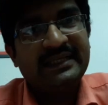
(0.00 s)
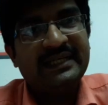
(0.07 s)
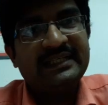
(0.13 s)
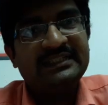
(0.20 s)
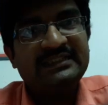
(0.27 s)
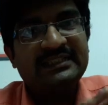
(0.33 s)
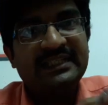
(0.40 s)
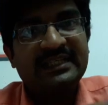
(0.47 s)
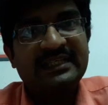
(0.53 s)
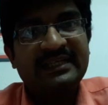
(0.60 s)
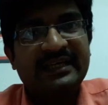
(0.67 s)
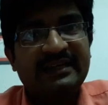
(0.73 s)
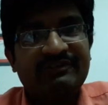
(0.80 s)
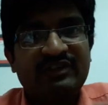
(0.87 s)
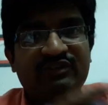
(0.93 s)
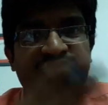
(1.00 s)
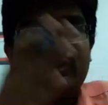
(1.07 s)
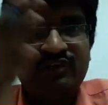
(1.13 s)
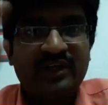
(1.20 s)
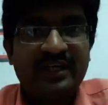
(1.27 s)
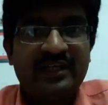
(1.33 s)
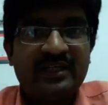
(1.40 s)
and children having
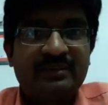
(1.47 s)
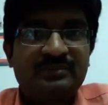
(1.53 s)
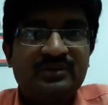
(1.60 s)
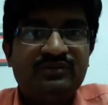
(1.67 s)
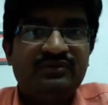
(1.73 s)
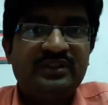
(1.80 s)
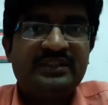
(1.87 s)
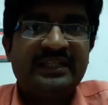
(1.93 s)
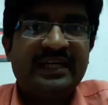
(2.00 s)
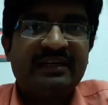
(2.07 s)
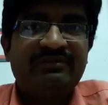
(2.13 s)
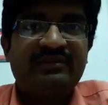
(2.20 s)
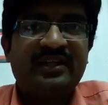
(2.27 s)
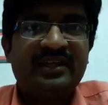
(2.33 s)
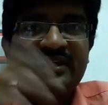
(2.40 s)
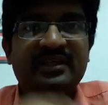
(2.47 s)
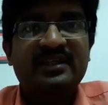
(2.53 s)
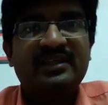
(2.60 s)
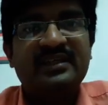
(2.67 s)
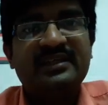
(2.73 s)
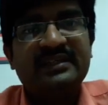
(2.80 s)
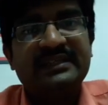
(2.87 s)
food items which have
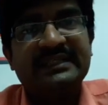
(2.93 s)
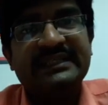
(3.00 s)
triggered